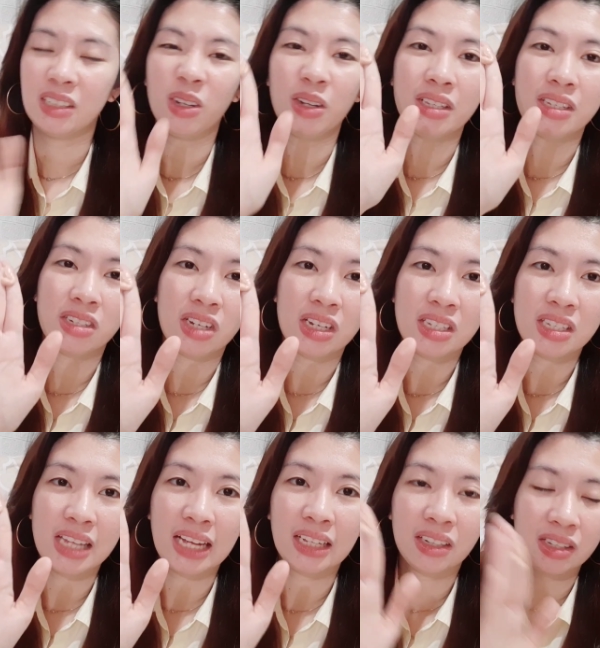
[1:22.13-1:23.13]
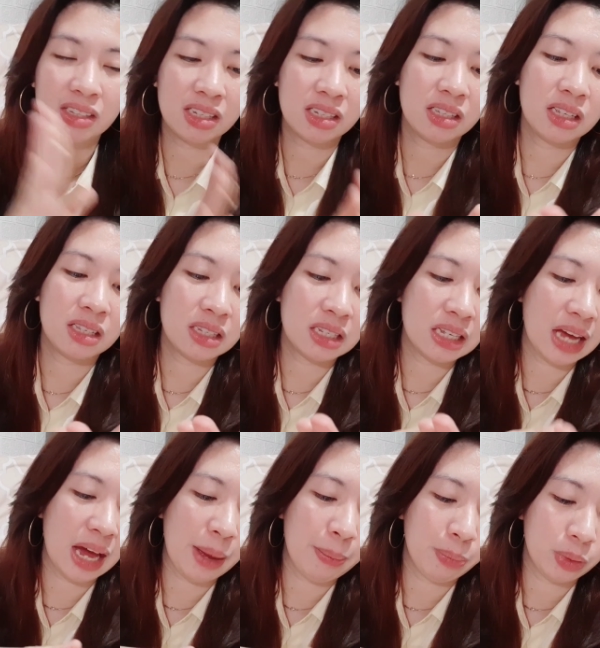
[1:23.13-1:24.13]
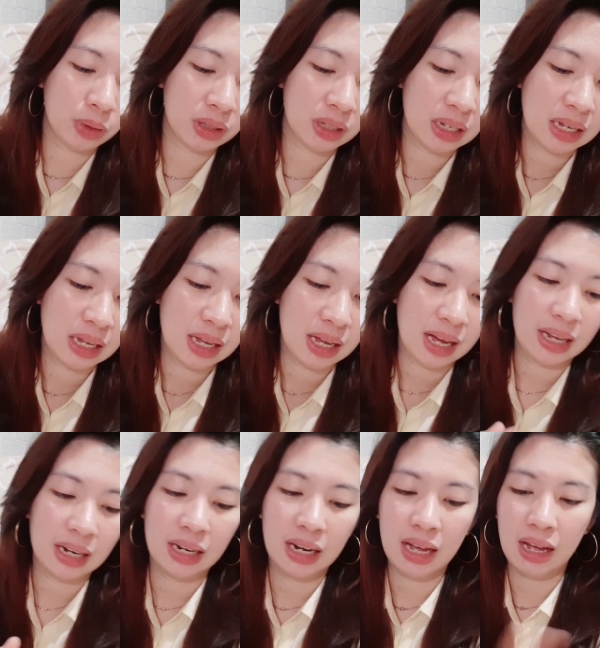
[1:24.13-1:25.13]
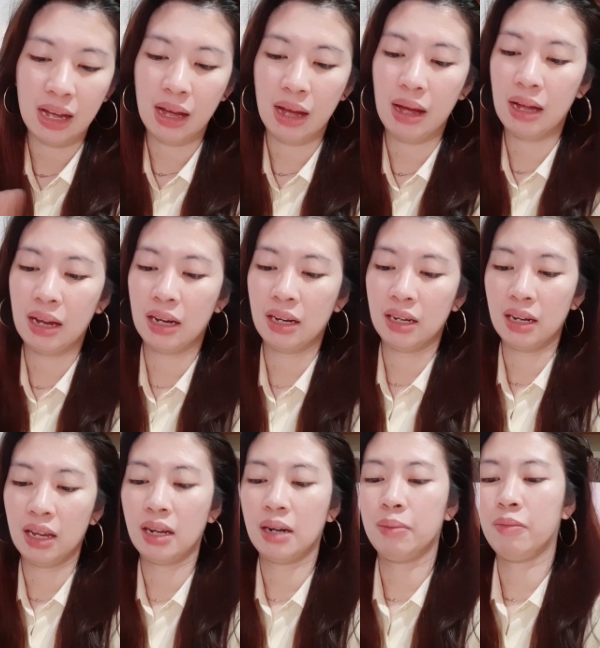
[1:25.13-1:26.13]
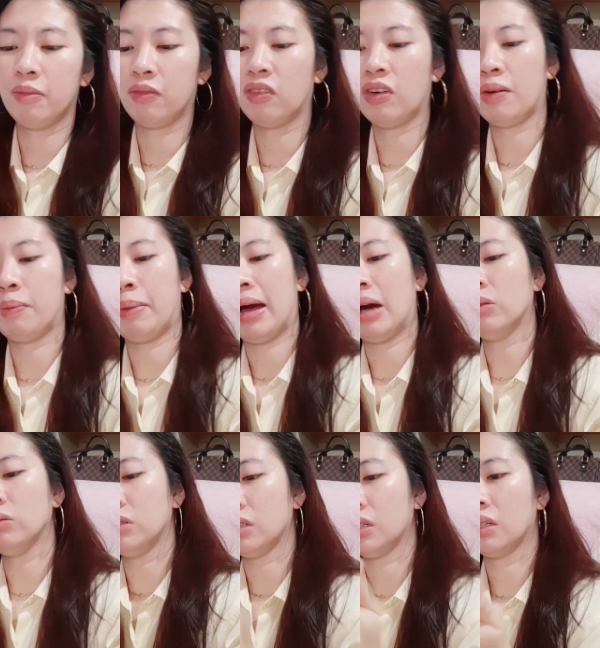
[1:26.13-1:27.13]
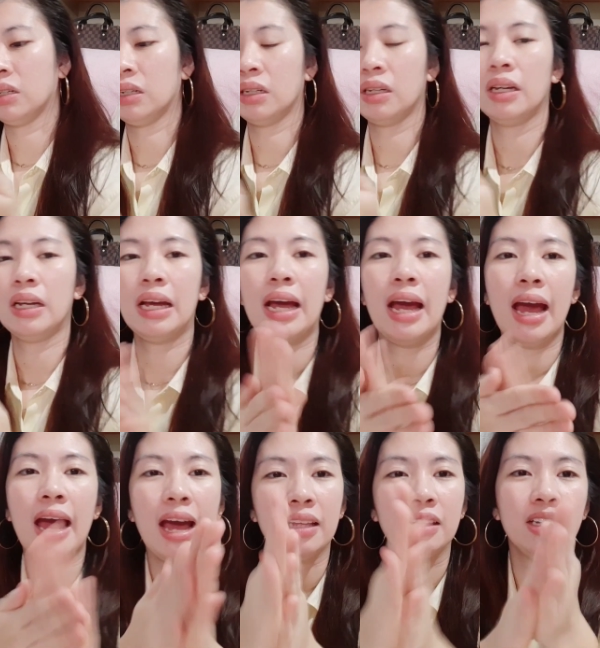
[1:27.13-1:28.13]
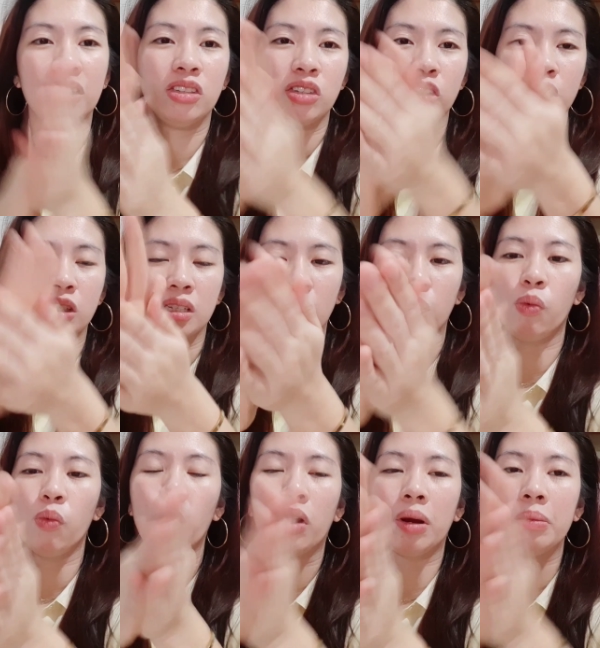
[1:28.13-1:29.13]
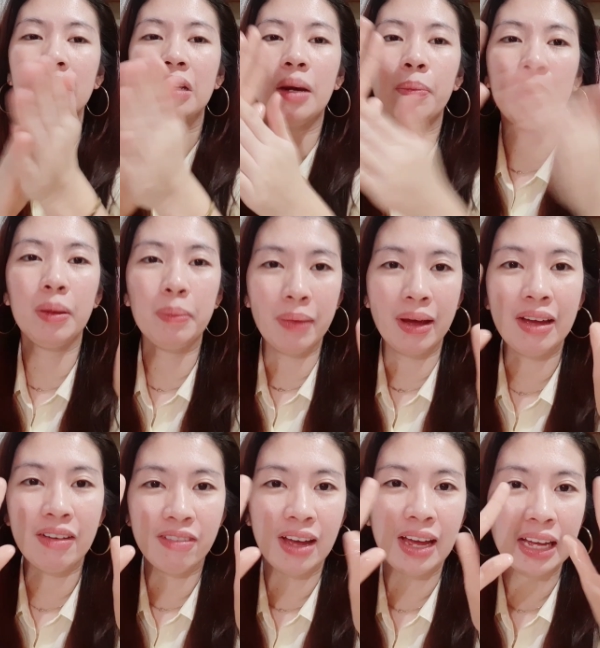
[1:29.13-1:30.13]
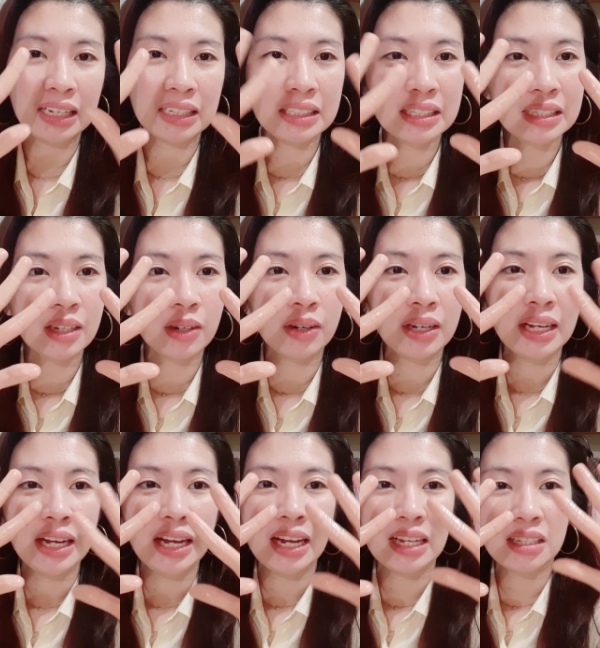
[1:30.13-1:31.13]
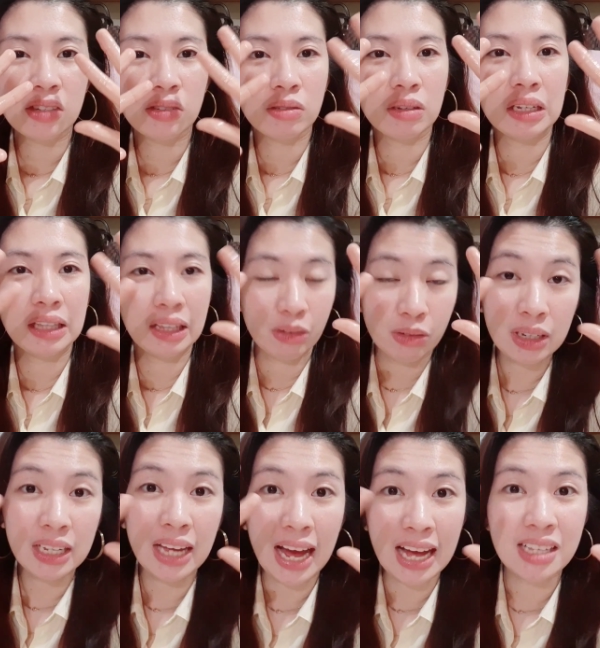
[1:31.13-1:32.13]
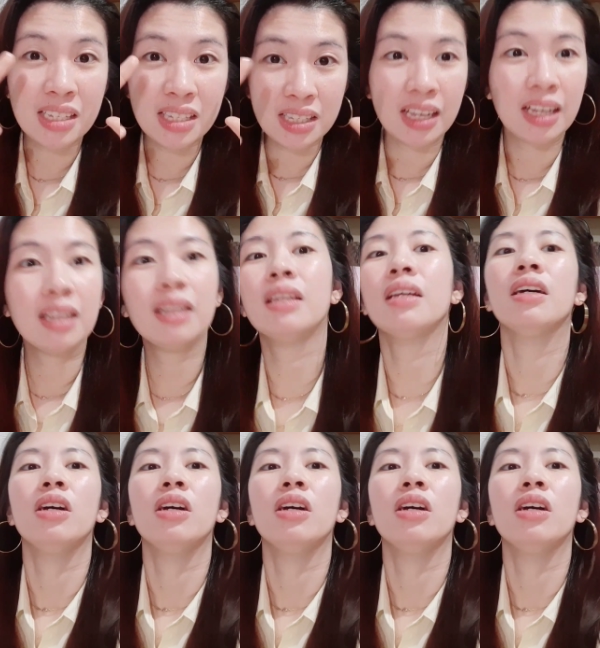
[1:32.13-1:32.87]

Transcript: so it's just that consistency I put and lot of amount and then just warm it up on my hands so it really has tint